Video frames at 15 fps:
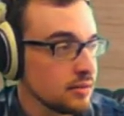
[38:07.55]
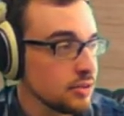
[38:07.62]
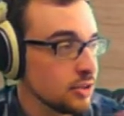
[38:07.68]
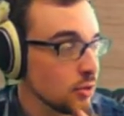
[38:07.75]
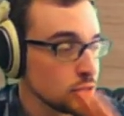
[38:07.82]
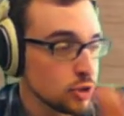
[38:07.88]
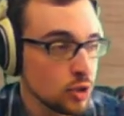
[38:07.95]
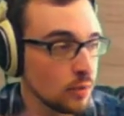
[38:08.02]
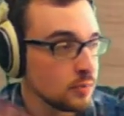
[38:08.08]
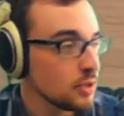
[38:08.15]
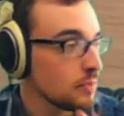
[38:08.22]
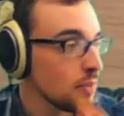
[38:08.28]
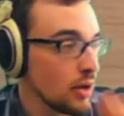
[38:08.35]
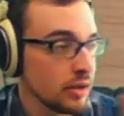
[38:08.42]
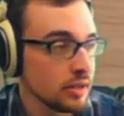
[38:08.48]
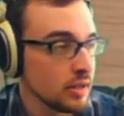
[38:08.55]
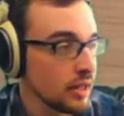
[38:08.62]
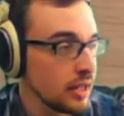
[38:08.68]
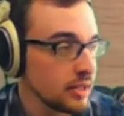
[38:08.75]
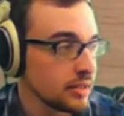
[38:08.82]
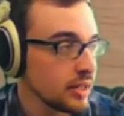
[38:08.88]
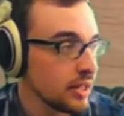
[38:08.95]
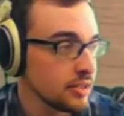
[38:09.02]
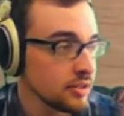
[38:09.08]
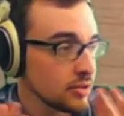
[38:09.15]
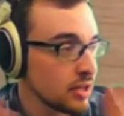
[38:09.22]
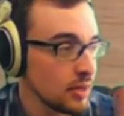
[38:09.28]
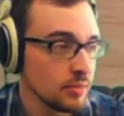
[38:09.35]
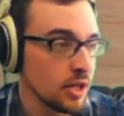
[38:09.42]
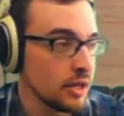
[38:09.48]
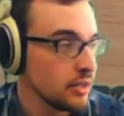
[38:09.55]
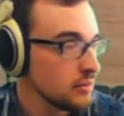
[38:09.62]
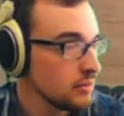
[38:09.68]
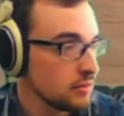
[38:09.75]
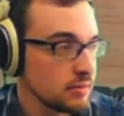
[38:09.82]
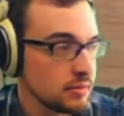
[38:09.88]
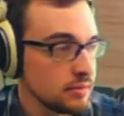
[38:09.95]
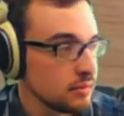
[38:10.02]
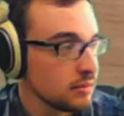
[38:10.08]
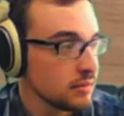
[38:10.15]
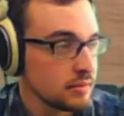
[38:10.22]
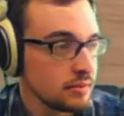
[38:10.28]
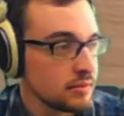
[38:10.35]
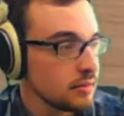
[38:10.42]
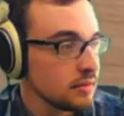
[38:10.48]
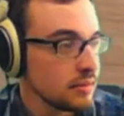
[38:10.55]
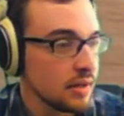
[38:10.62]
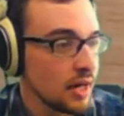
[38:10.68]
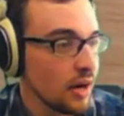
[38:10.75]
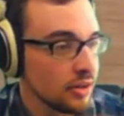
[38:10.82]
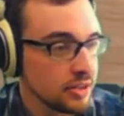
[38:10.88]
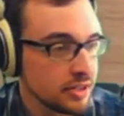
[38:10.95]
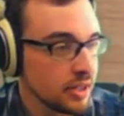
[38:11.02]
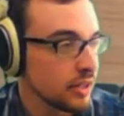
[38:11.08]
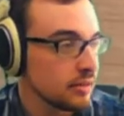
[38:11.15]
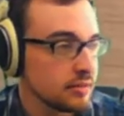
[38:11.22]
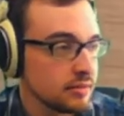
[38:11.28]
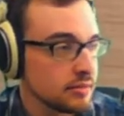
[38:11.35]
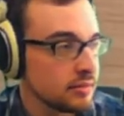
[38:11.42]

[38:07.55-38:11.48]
don't show up to the party late, okay? Don't come late. I already did it.